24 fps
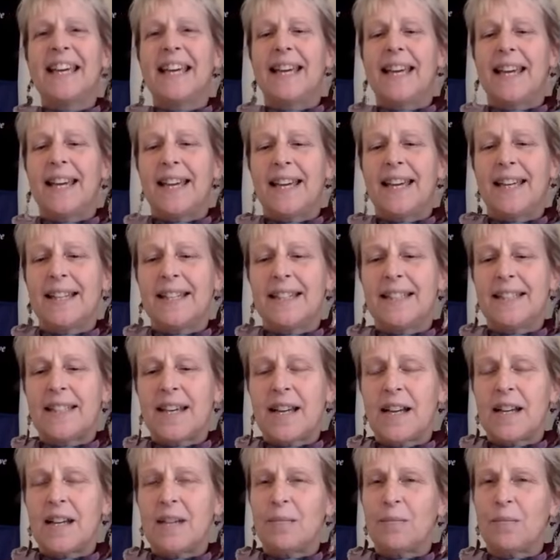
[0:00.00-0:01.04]
and
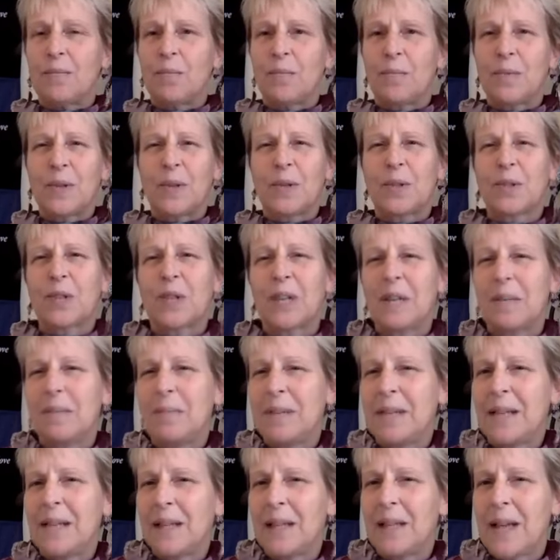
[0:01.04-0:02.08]
um, there's going to
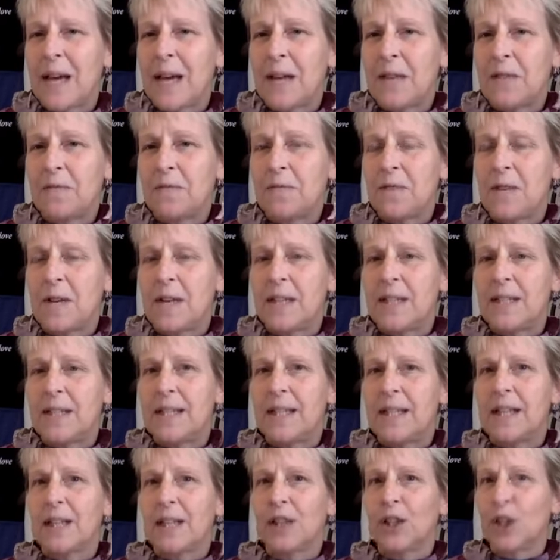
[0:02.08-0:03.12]
be a lot of
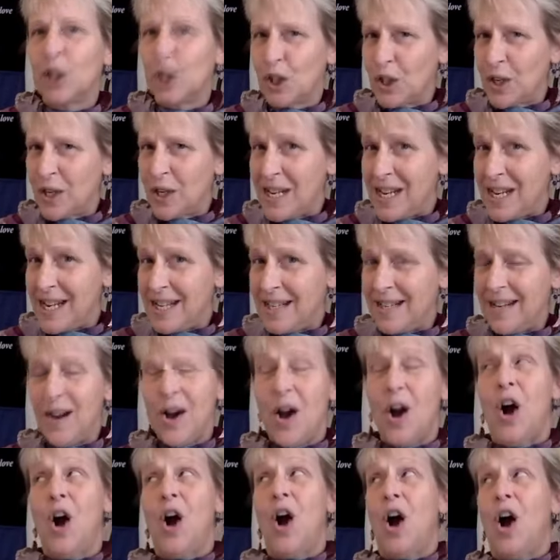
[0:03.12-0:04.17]
fun learning.
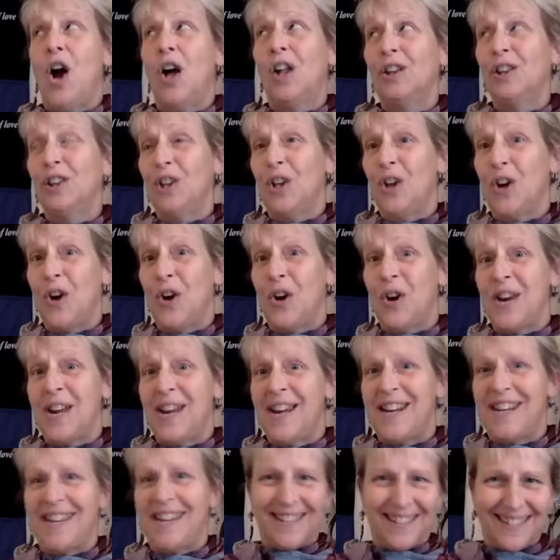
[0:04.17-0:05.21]
Ah,
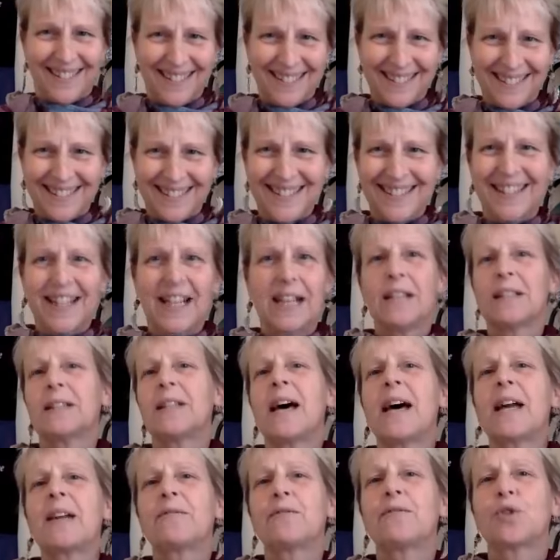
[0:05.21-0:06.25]
learning! A
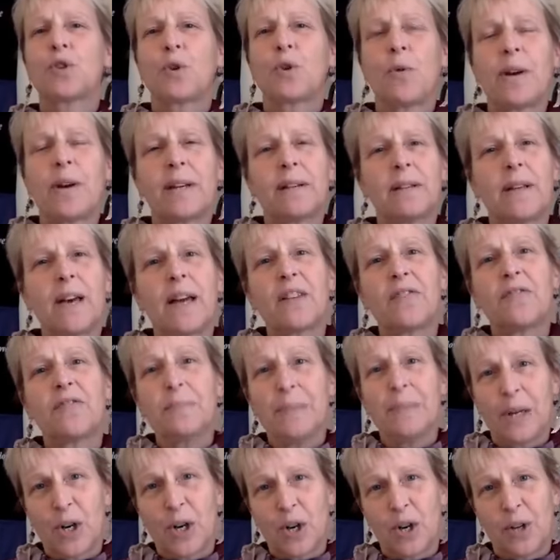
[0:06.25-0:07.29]
lot of joy, a lot of
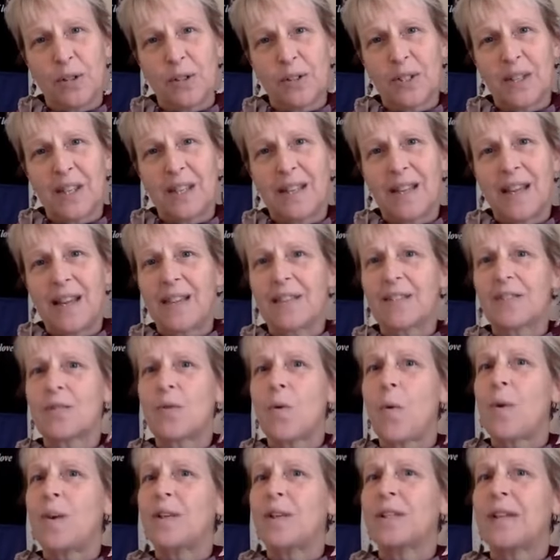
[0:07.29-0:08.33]
miracles that is
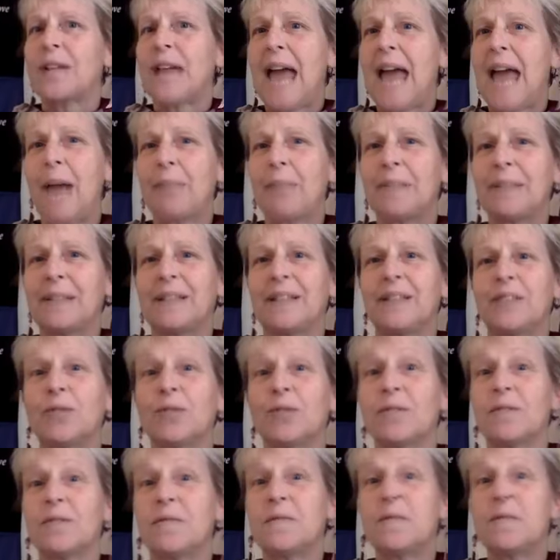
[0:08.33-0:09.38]
going to happen, and you
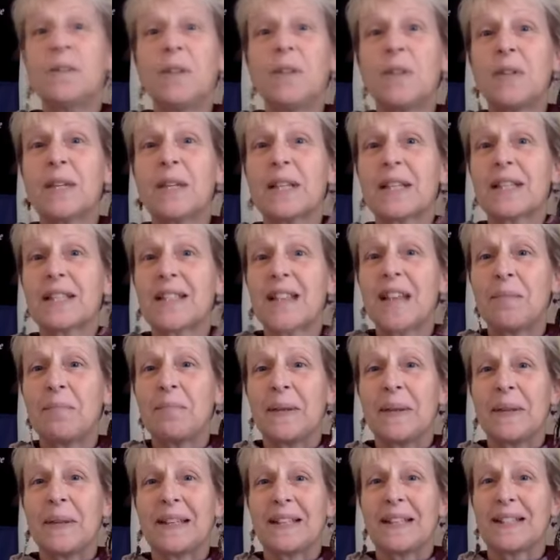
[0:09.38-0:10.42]
can feel the
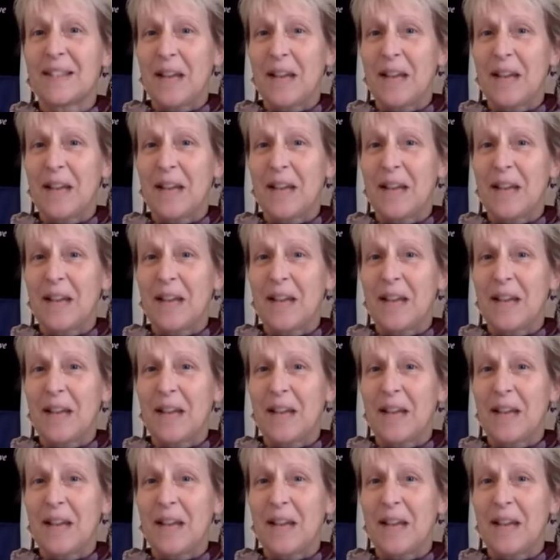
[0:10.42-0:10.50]
excitement that's